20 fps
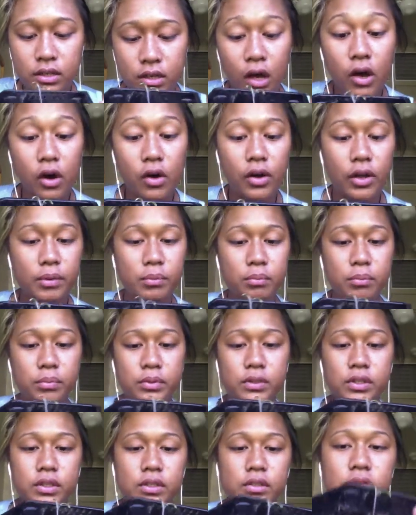Oh, and
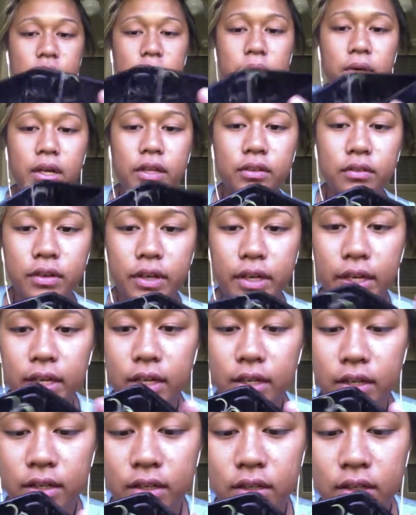Blue, by the way,
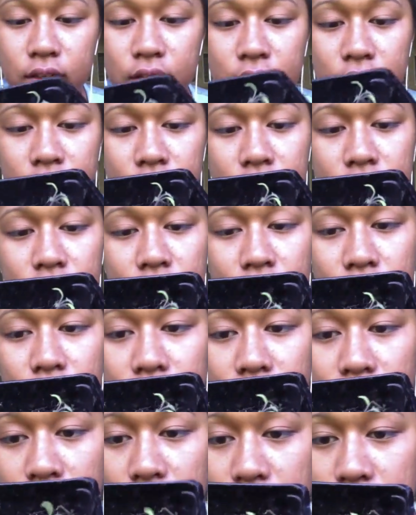
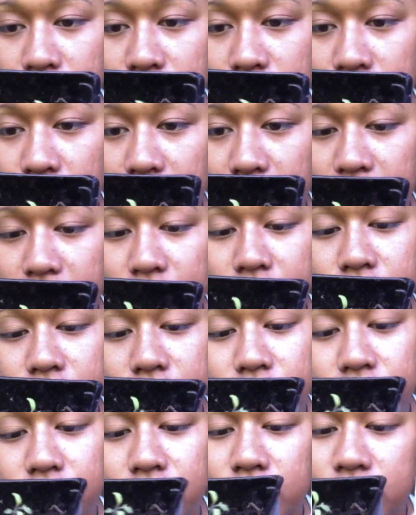his updates
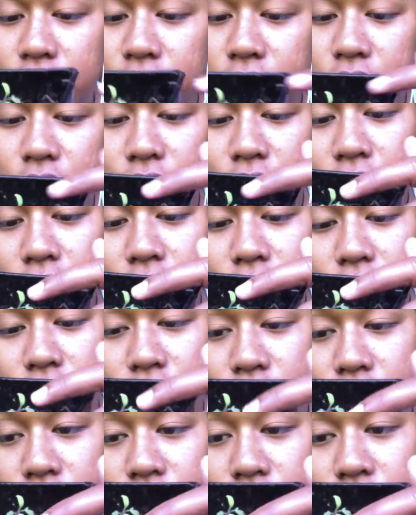is he has
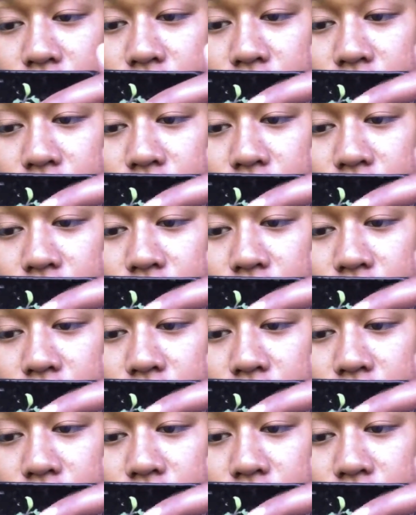his 3